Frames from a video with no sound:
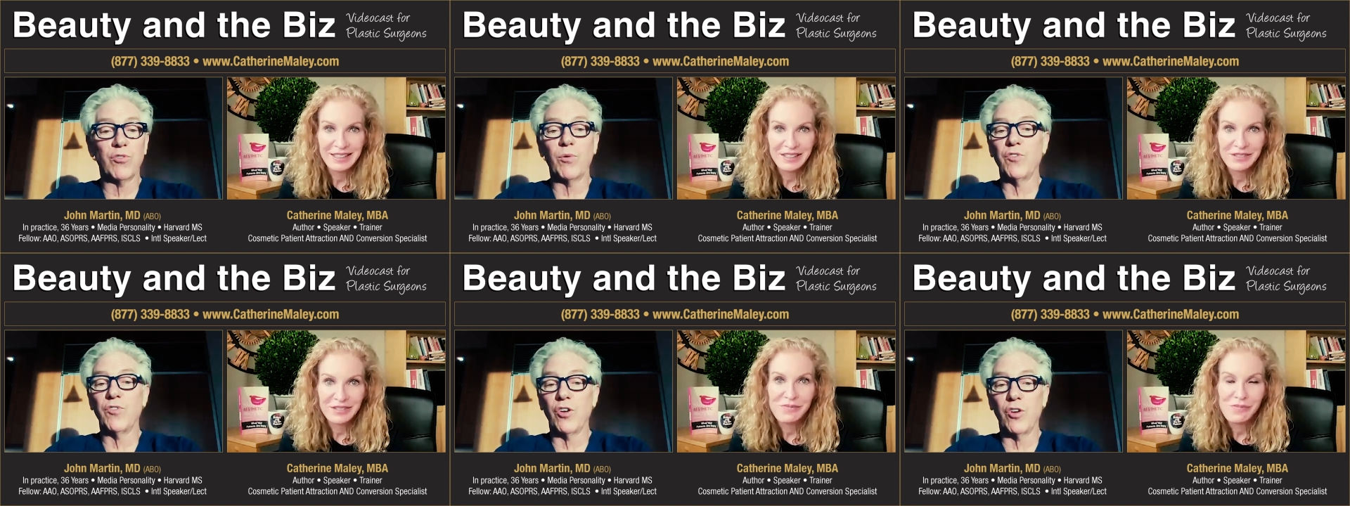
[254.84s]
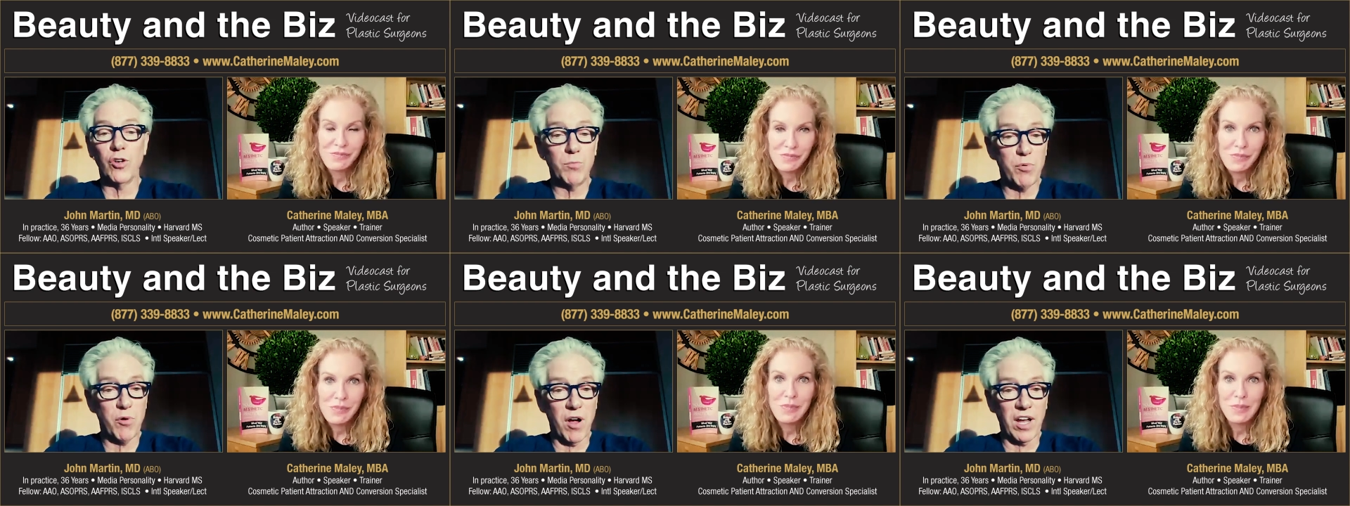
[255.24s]
Speaker 1: So it was a
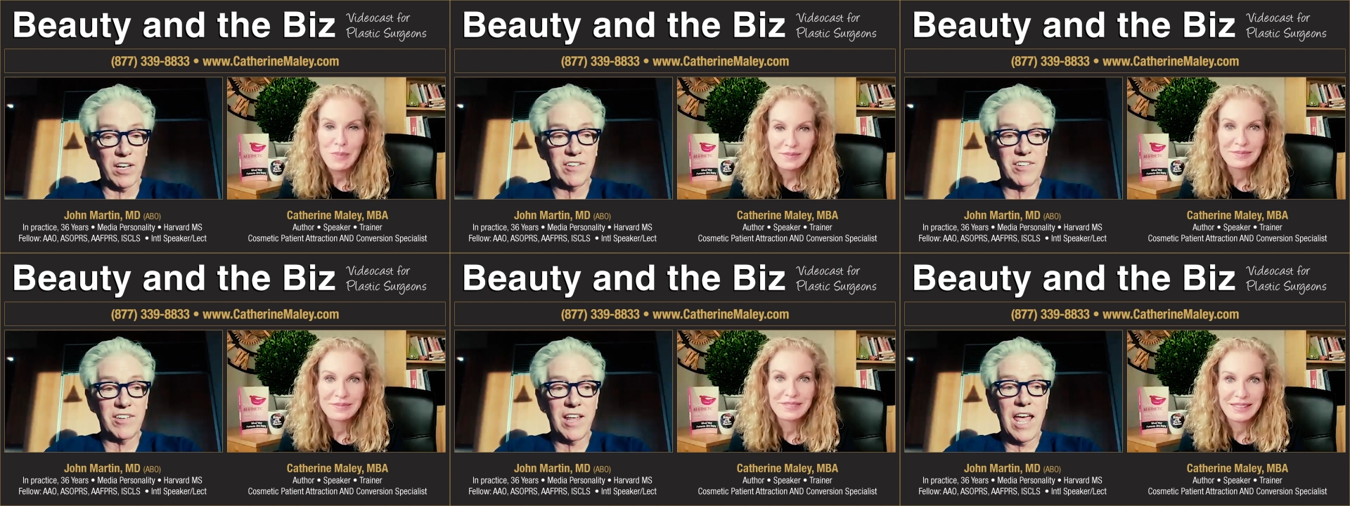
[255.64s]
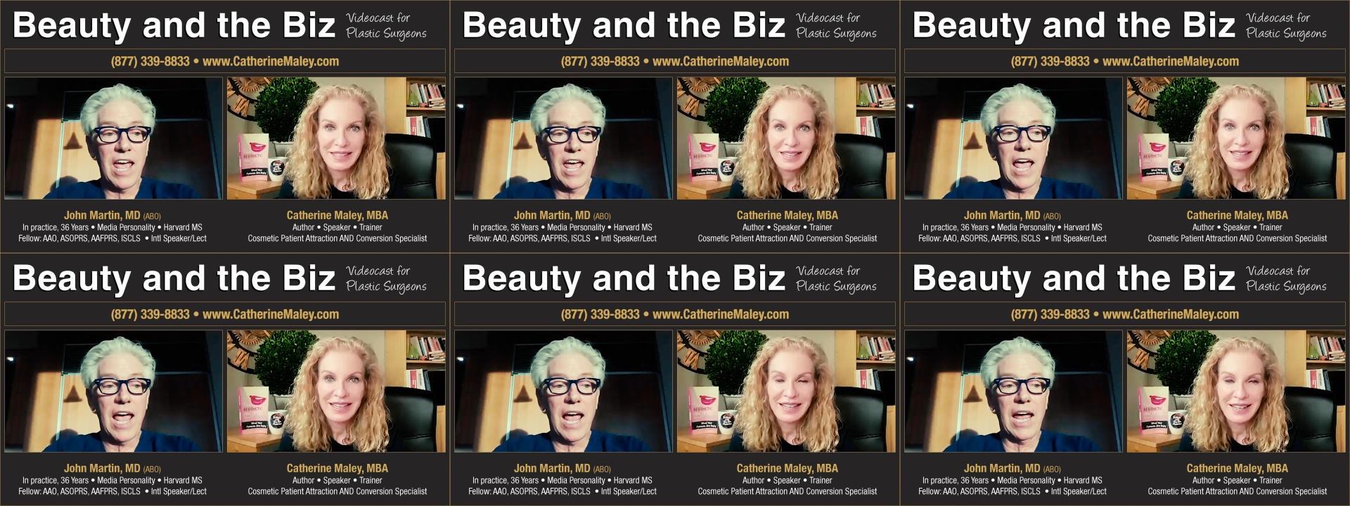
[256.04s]
good price.
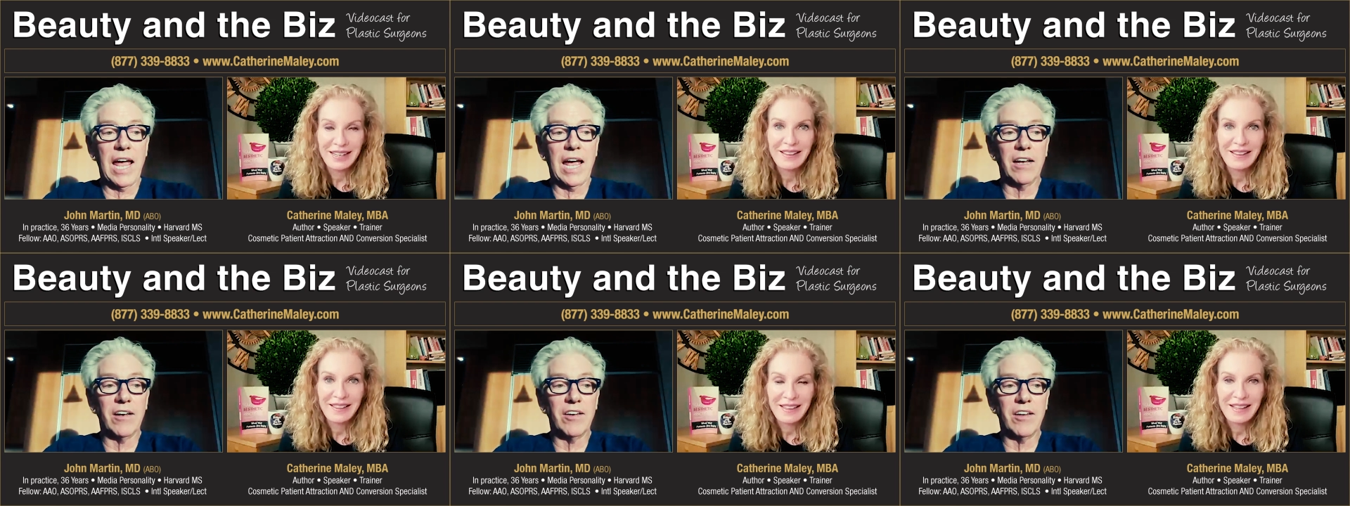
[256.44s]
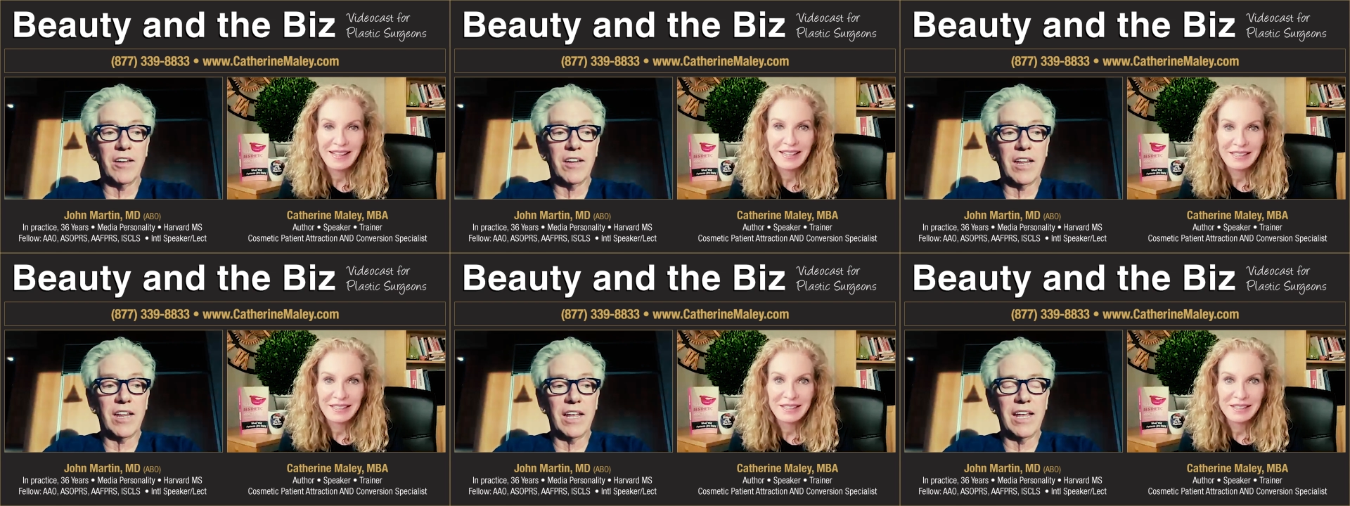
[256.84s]
And
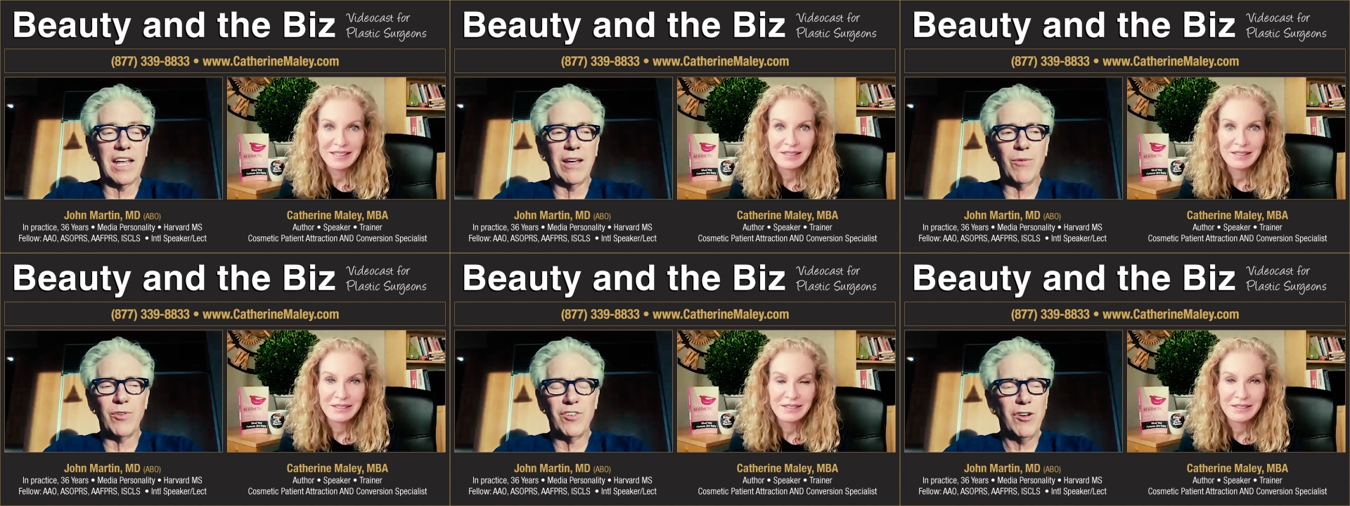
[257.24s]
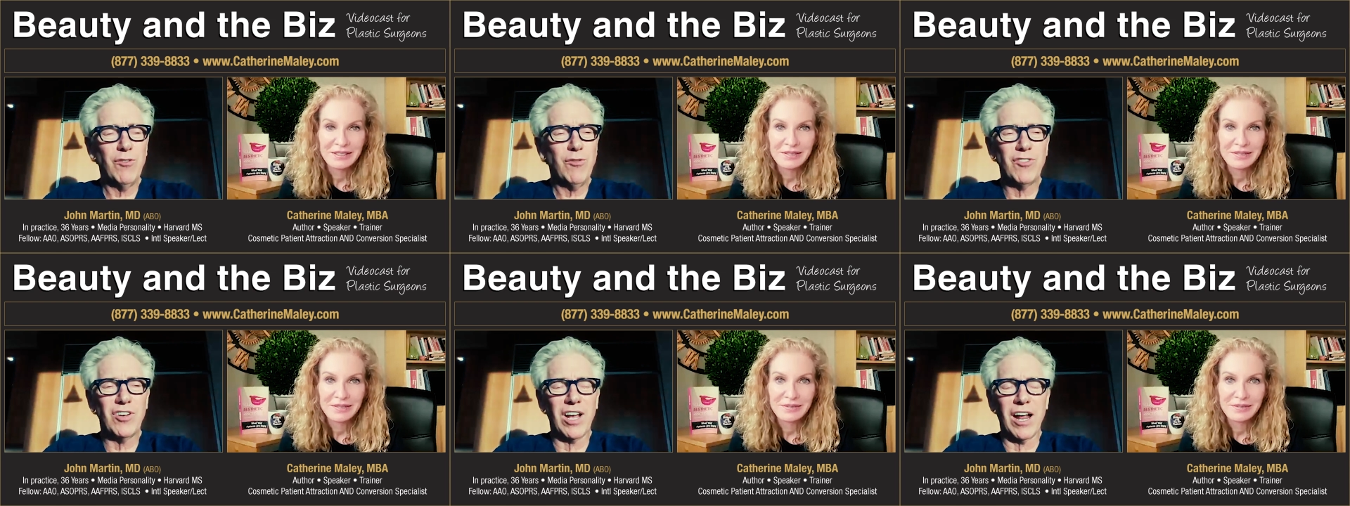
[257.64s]
it was
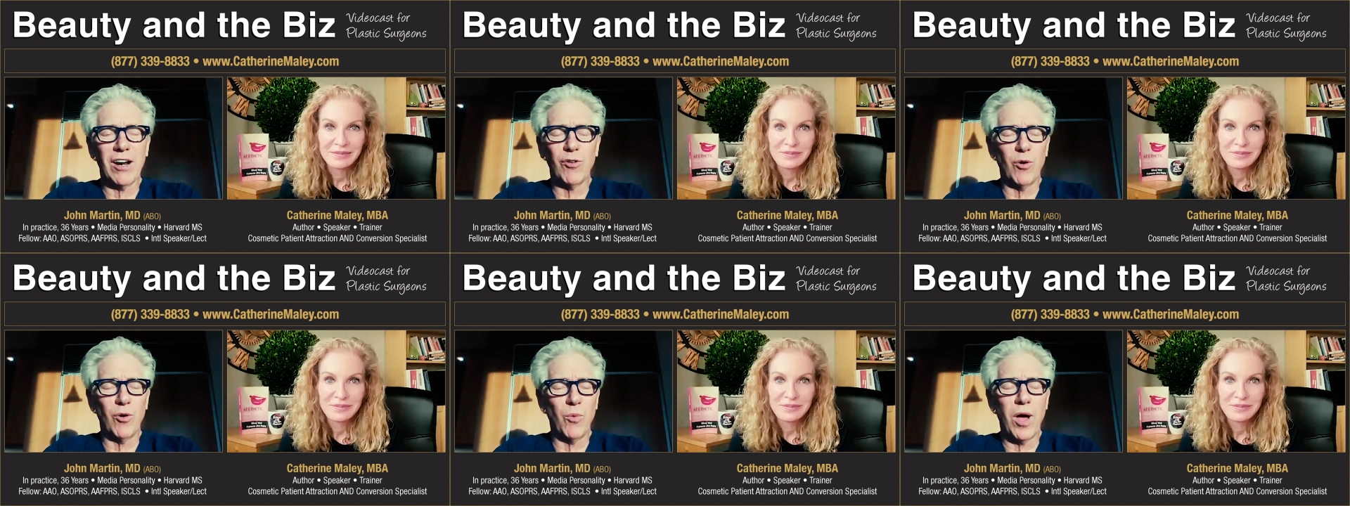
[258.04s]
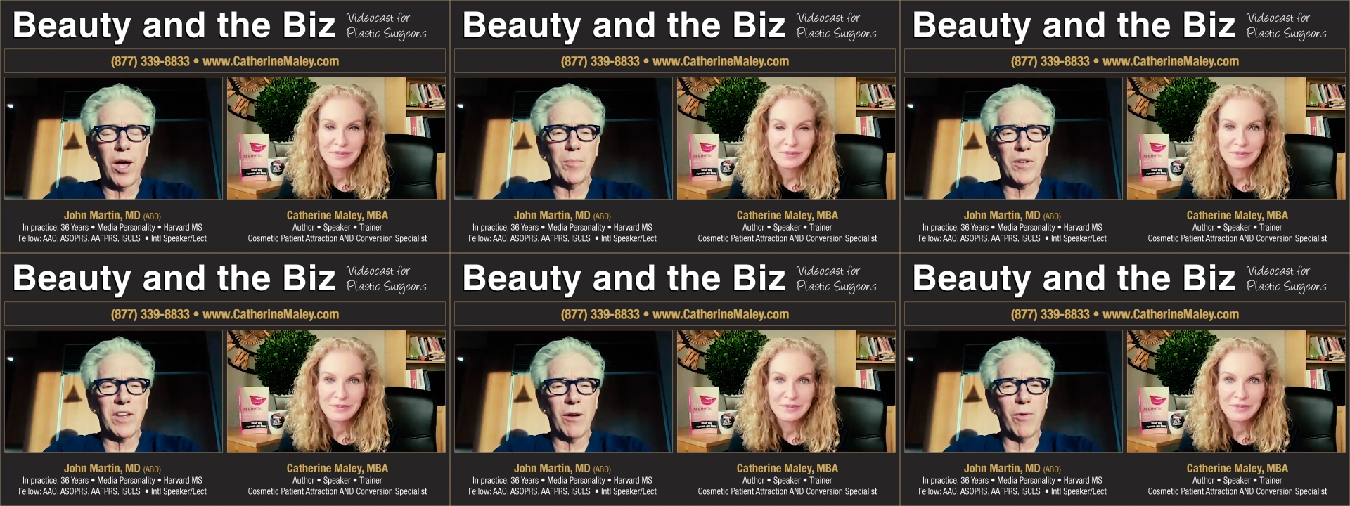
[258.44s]
interesting. I don't know why,
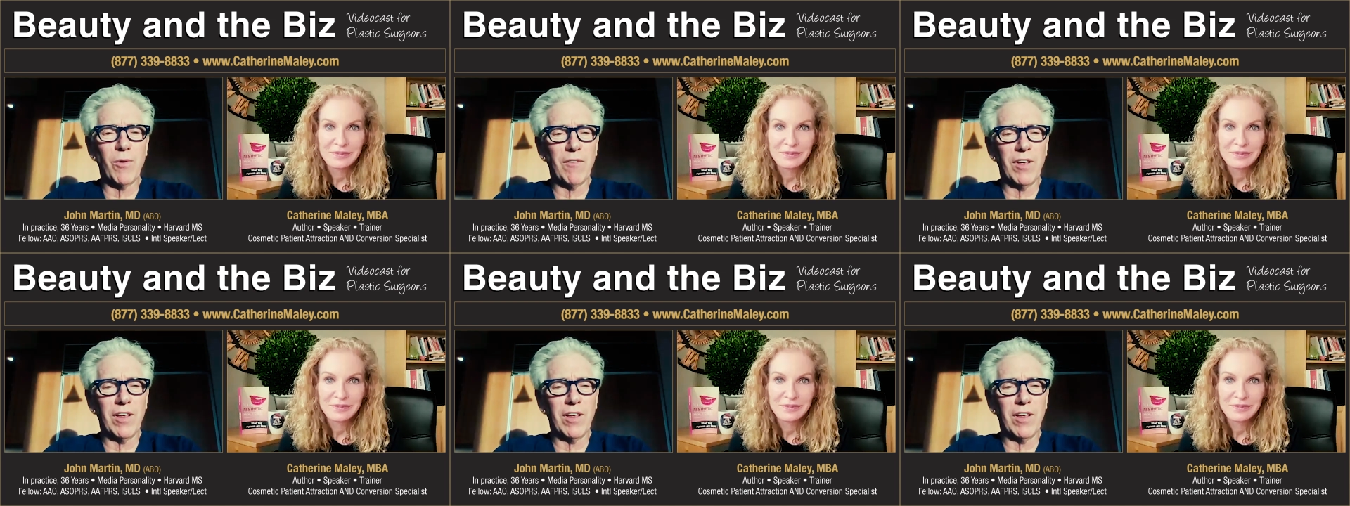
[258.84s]
but they